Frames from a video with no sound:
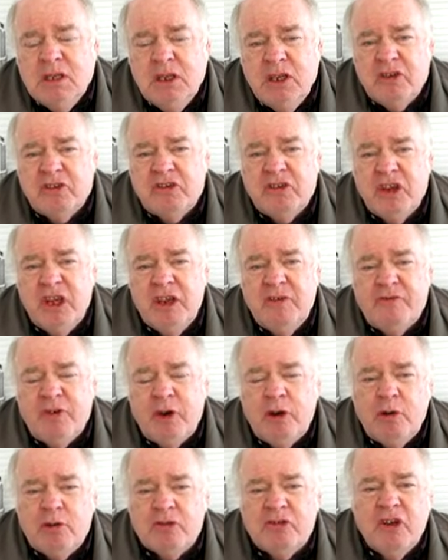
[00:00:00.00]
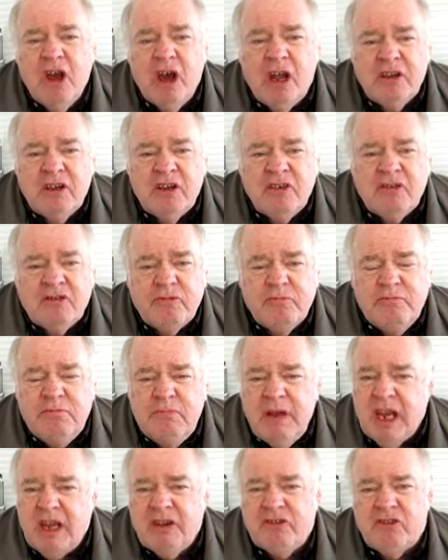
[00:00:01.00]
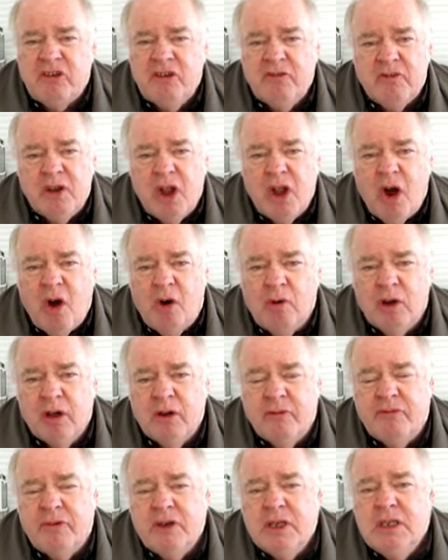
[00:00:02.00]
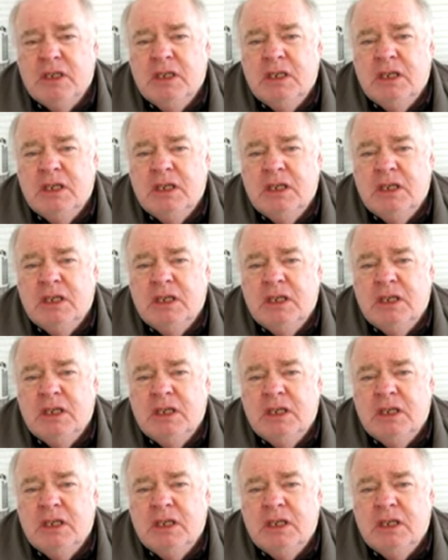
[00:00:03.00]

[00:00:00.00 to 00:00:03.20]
You see, Ferrel's got this massive log of